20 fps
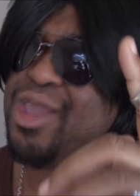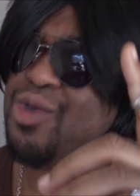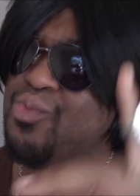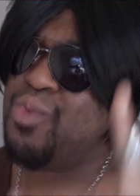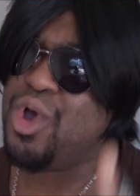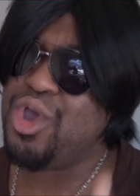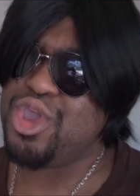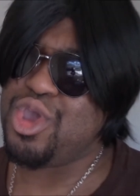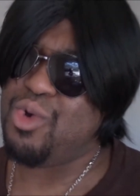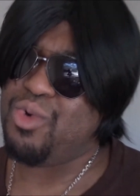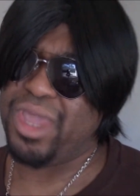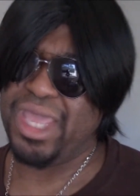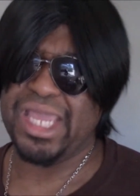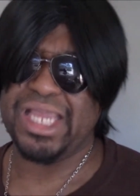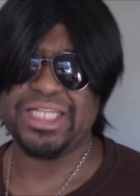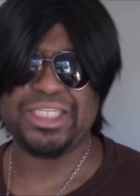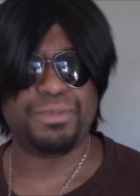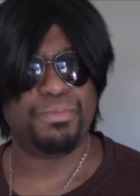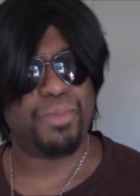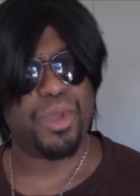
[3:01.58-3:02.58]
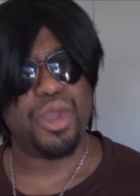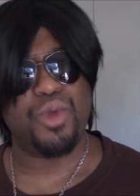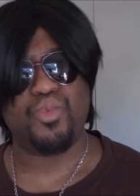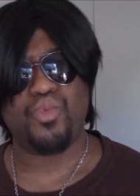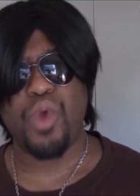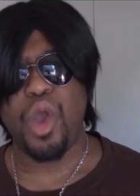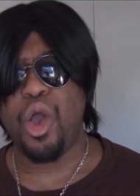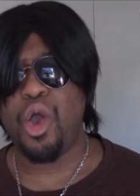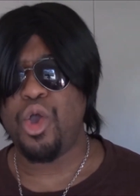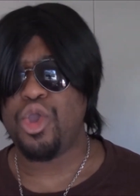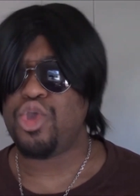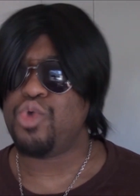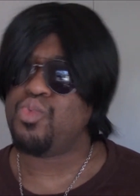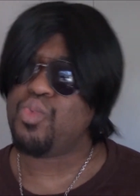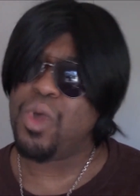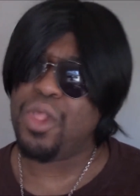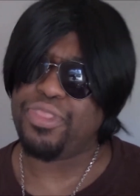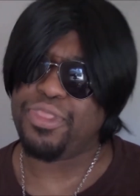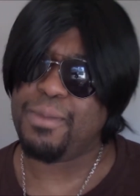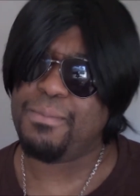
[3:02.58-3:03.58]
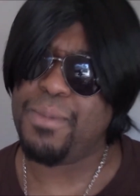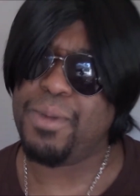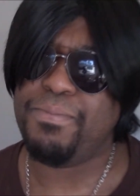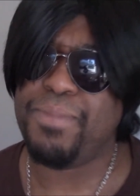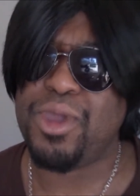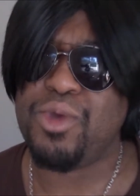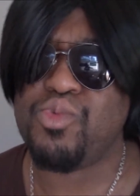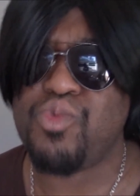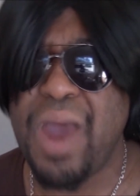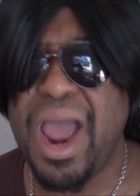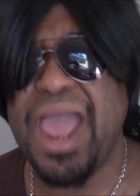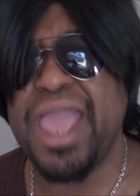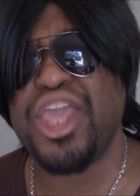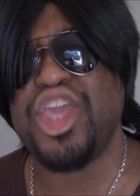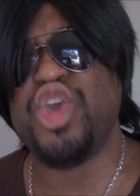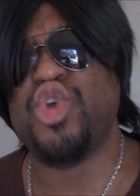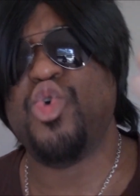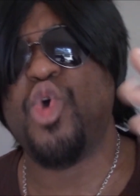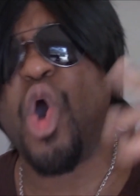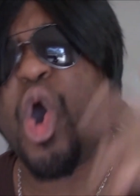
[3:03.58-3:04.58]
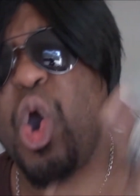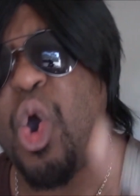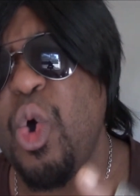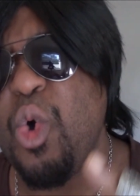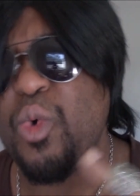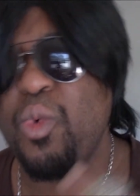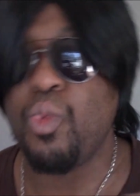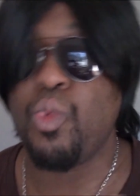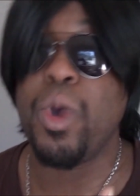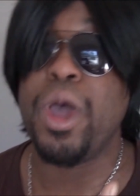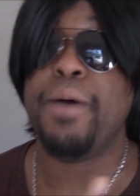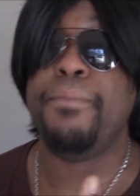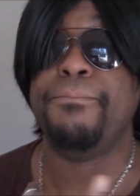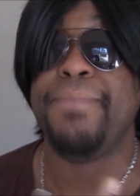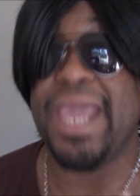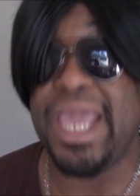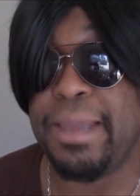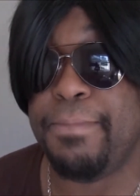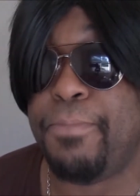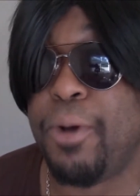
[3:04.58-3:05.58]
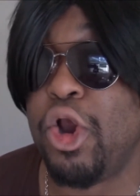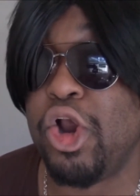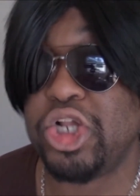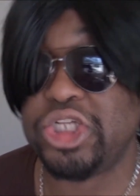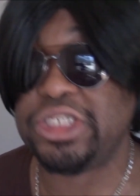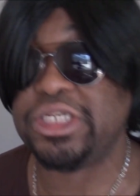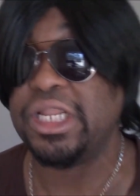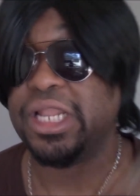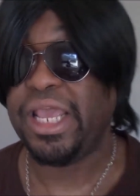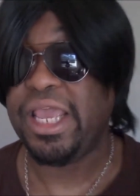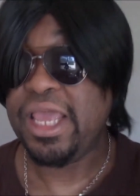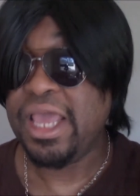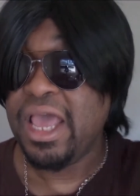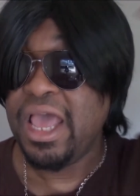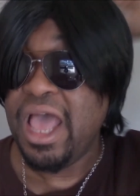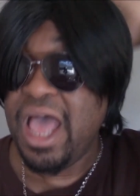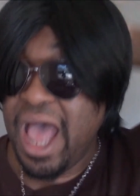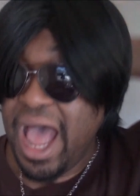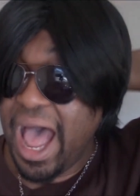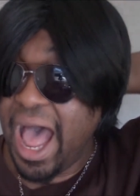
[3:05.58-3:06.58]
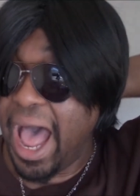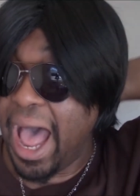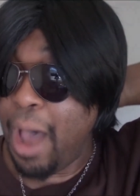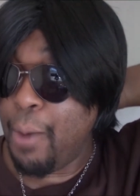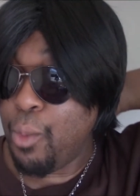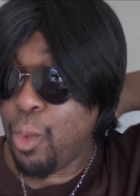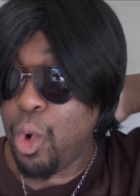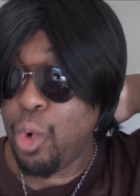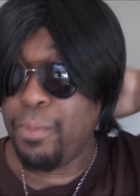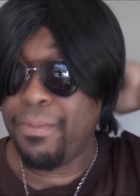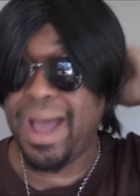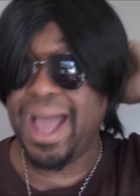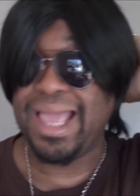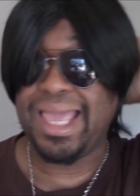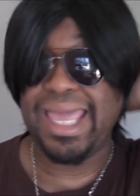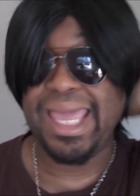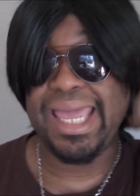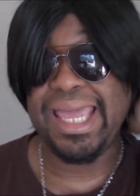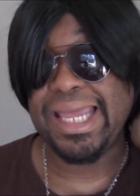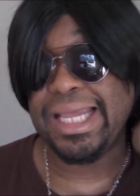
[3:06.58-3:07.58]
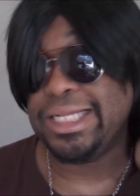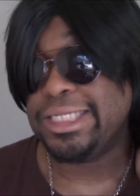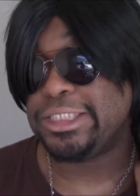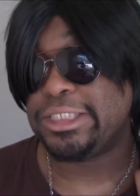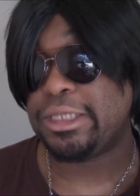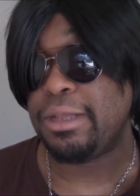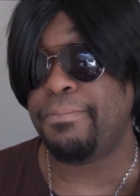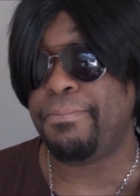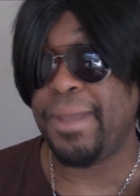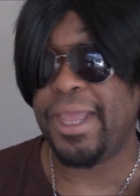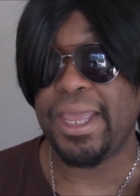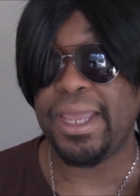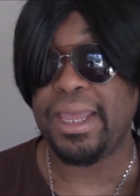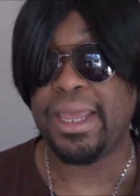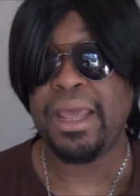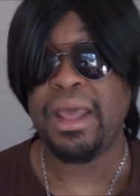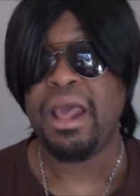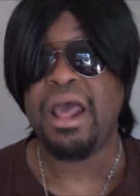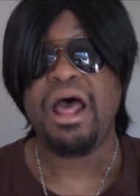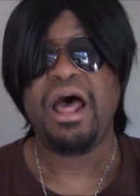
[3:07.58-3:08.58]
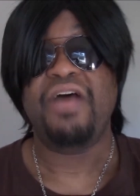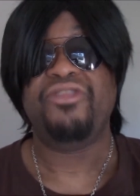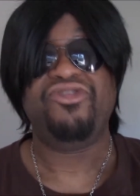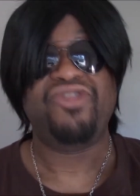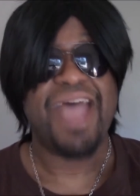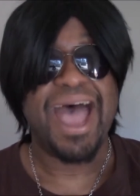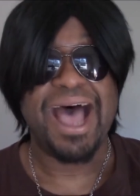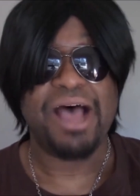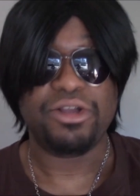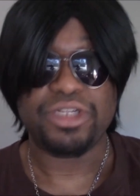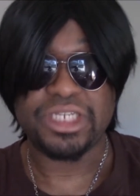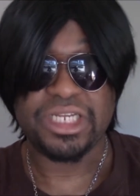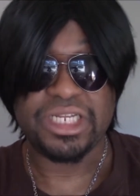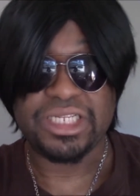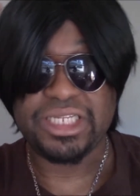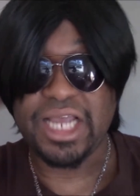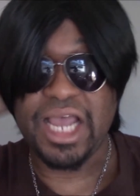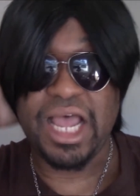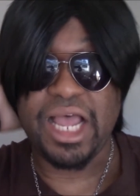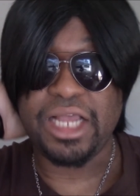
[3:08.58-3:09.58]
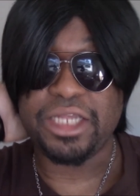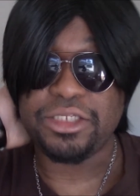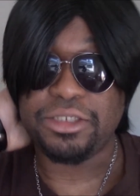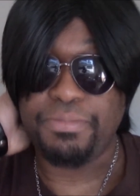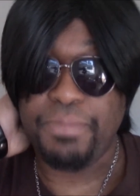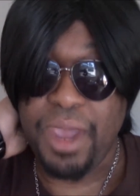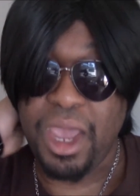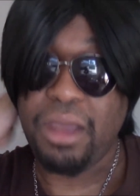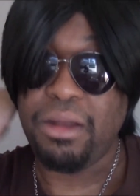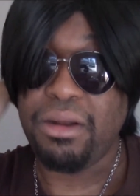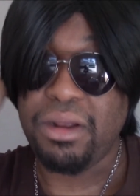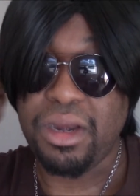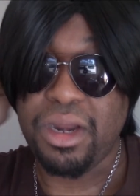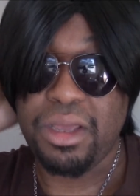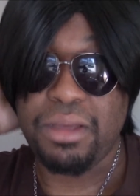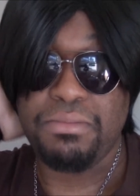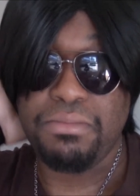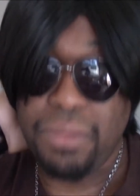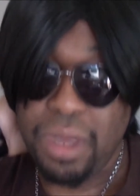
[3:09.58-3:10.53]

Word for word: you want your kids to be wrong? You want them to be right. You oh well, me personally, I want my kids to be a thousand times better than